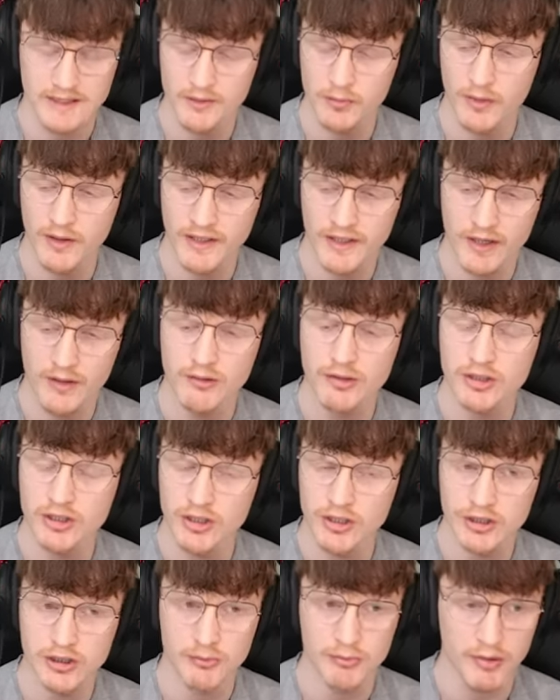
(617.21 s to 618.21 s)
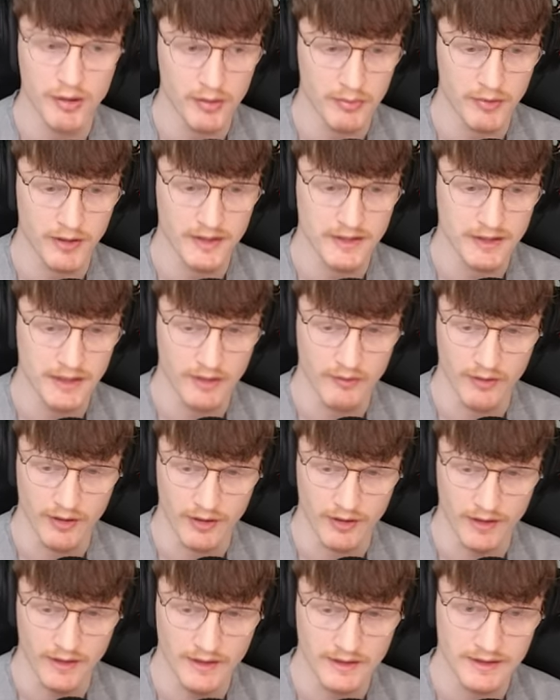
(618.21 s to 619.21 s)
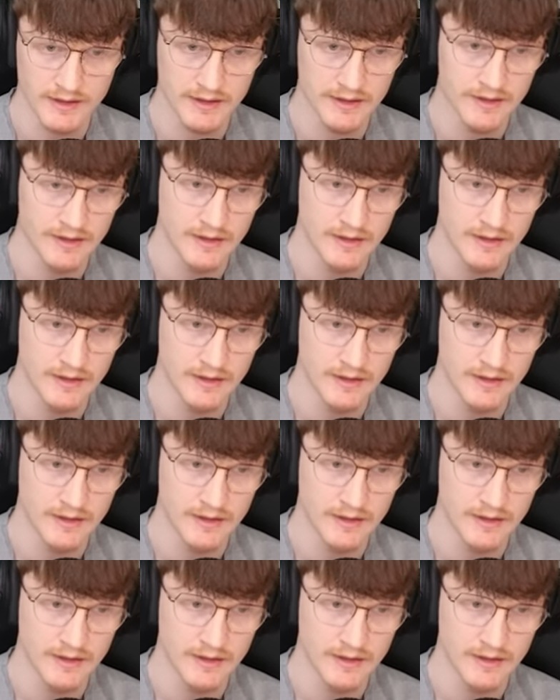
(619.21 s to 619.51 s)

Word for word: This is why you don't judge a book by its cover, guys.